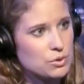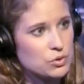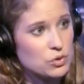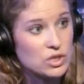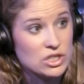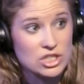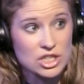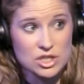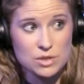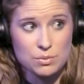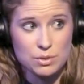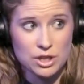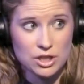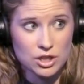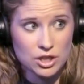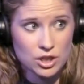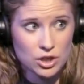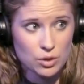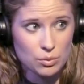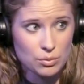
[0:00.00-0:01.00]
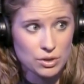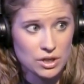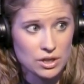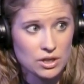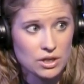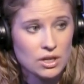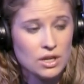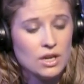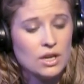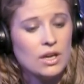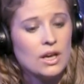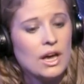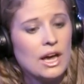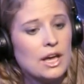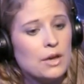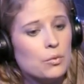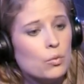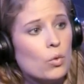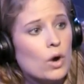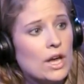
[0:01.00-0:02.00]
between just being human right.
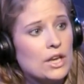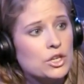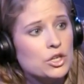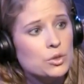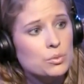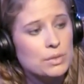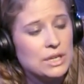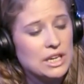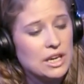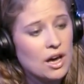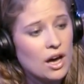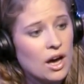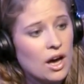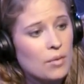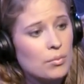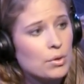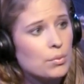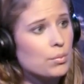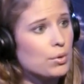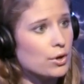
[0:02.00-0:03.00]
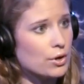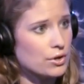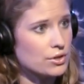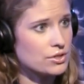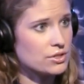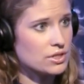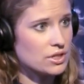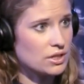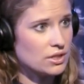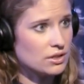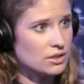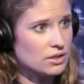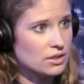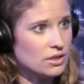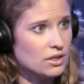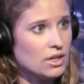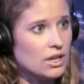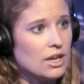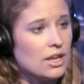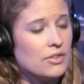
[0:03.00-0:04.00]
and when you become a person.
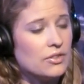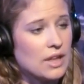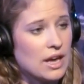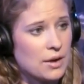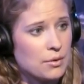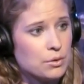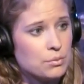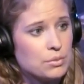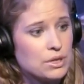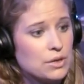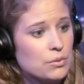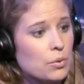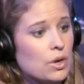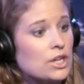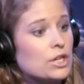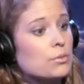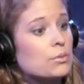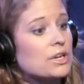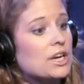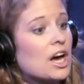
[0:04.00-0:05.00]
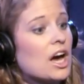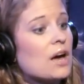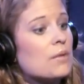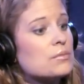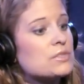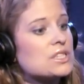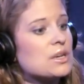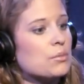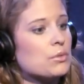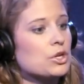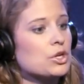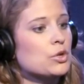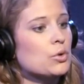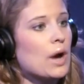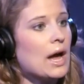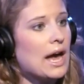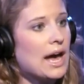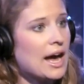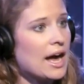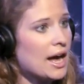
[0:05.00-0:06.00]
Right. And that would be when you become someone who
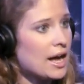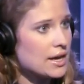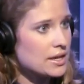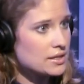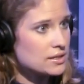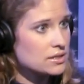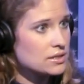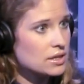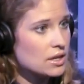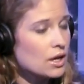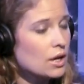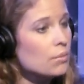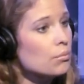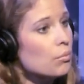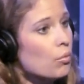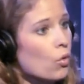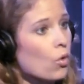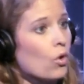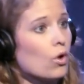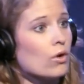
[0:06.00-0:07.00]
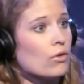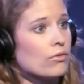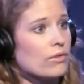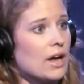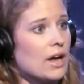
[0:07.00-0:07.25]
has moral